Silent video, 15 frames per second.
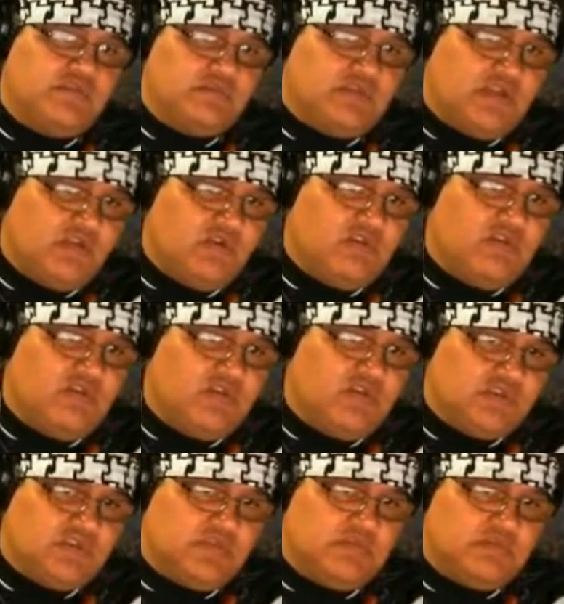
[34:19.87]
I'm telling you
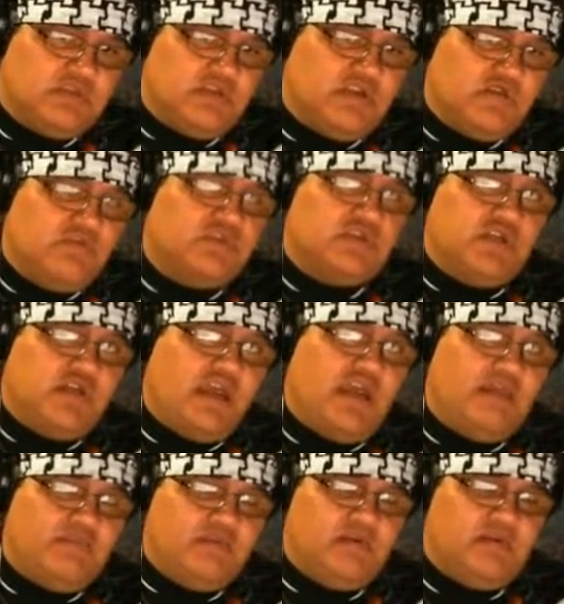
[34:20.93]
this. I'm telling you what's going to
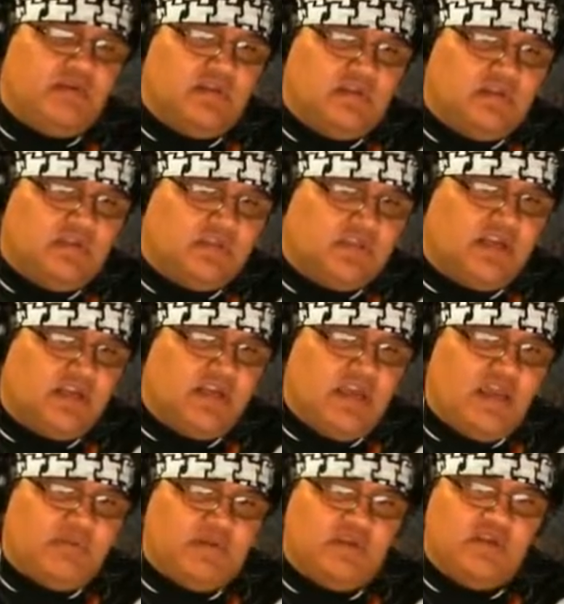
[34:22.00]
happen. This is going to
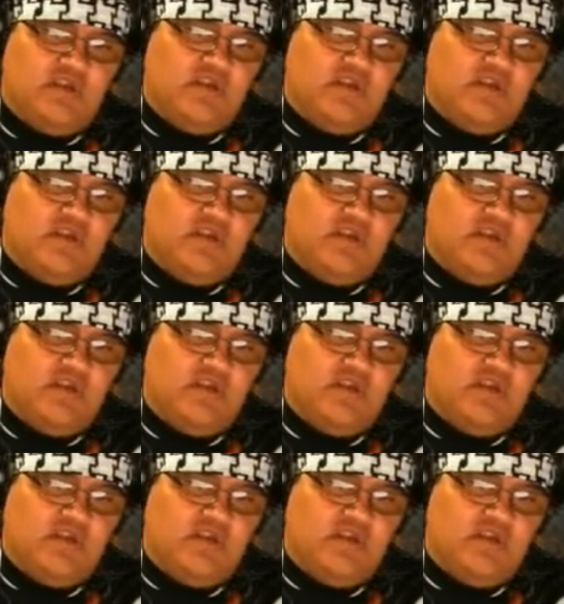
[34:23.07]
happen.